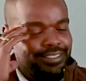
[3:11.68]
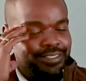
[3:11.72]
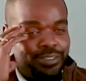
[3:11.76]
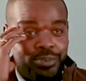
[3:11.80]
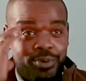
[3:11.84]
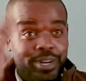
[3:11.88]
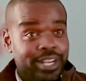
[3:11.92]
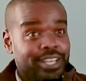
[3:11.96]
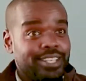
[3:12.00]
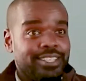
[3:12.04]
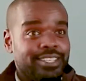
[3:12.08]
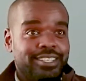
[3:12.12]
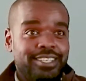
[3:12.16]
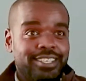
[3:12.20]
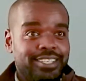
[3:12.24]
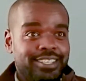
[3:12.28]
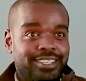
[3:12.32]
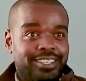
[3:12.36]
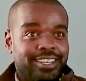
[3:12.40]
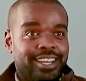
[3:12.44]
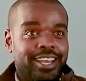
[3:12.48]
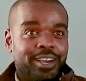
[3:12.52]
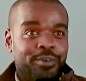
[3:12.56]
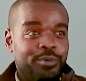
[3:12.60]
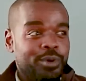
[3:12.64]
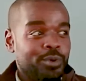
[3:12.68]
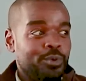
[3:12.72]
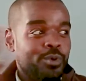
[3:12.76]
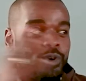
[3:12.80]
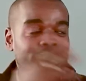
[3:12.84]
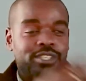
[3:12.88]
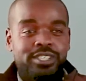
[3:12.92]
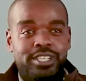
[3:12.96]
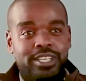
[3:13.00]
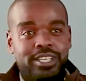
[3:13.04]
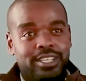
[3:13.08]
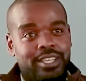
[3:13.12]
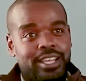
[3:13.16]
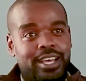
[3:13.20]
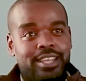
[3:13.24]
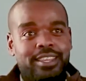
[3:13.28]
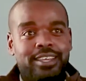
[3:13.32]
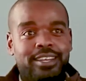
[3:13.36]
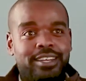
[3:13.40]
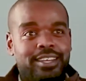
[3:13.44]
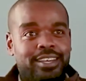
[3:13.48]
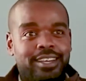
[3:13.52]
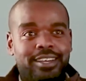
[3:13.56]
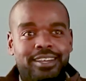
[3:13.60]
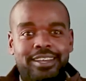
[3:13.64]
crazy. Like we watched it the other
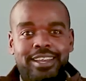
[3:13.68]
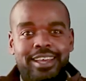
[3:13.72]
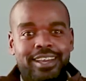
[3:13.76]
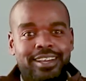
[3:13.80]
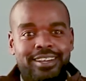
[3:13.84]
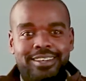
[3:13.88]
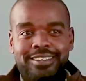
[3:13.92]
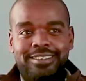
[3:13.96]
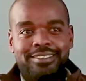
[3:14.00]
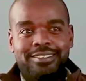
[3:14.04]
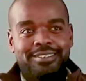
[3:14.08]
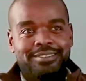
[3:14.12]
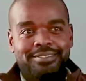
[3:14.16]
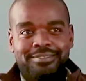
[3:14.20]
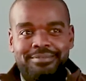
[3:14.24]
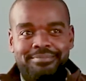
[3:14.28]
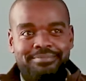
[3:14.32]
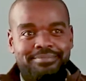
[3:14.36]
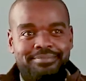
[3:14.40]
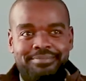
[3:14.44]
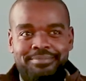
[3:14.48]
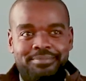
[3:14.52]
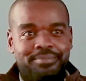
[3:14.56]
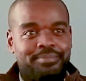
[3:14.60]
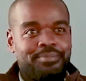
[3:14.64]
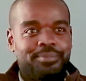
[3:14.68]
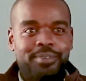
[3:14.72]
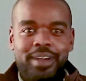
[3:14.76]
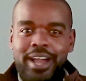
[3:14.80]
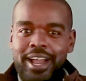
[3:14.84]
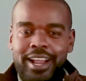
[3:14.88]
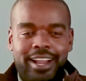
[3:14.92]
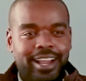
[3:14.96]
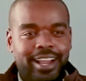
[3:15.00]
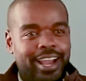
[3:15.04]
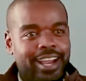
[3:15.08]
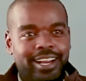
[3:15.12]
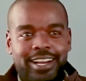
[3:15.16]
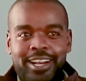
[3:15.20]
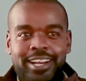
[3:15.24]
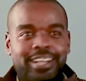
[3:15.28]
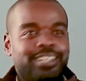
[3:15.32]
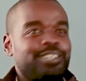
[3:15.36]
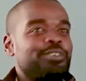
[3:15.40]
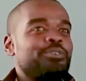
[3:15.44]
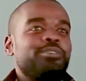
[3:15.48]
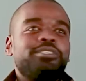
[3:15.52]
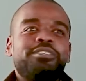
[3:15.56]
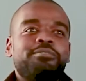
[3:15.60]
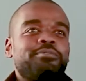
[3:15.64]
day, like, like I
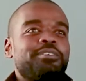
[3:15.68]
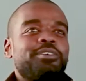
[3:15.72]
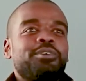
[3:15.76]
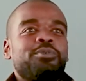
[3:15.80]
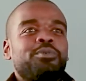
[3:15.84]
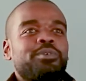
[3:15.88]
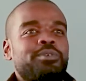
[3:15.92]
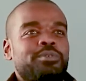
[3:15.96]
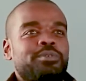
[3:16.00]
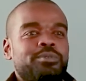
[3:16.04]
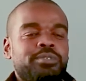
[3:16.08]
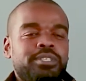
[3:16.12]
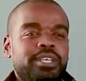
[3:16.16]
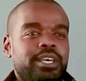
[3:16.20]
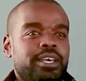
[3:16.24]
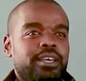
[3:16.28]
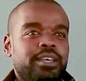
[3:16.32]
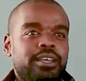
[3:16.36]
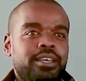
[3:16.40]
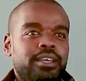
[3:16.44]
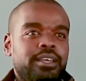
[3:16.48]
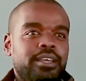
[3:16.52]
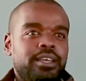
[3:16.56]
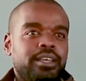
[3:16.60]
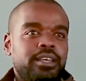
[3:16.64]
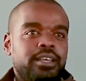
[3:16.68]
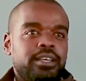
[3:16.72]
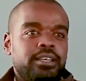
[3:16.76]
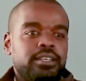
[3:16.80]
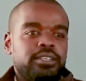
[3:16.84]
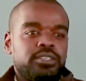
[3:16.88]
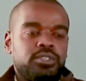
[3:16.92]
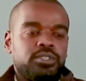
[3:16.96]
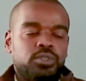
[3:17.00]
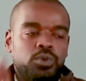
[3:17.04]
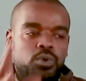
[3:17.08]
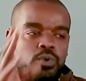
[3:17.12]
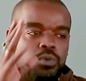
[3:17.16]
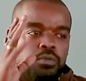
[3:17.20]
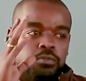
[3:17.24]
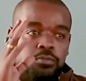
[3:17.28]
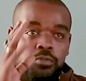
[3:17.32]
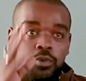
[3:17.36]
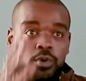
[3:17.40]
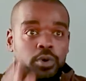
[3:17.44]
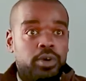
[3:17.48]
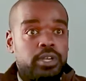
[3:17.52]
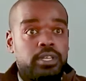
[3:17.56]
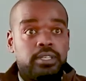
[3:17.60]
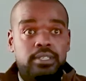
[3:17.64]
don't even know what to say. So
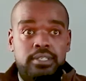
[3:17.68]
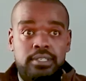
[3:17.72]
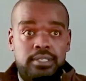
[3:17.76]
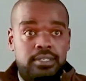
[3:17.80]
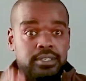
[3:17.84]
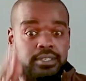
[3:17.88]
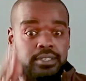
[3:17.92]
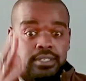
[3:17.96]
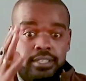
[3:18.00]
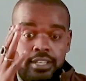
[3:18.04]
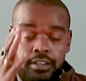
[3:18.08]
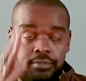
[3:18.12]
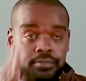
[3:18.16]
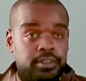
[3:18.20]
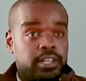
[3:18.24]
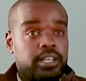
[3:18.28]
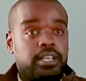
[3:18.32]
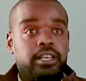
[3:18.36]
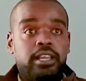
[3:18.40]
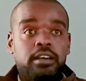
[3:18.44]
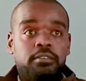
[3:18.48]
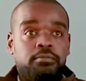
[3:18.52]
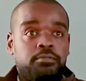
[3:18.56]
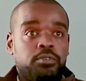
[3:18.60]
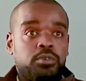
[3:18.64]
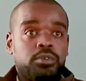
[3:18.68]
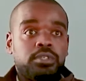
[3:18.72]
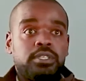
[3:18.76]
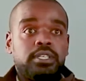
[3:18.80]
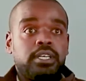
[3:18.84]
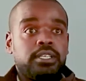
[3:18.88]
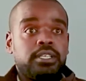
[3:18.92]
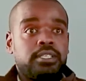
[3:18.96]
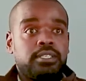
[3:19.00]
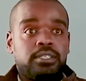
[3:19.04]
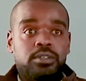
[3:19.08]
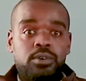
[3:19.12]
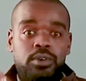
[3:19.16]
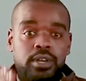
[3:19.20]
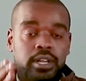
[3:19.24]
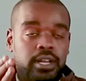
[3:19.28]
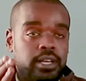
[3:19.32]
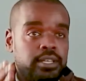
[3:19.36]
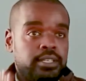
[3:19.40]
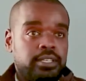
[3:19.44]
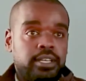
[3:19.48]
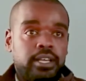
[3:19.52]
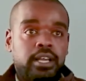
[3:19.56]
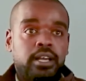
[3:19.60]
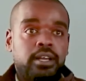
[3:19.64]
Foy is definitely a force that's gonna
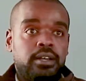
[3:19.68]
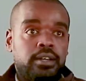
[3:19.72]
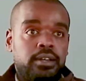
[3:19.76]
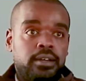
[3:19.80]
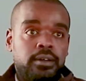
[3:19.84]
take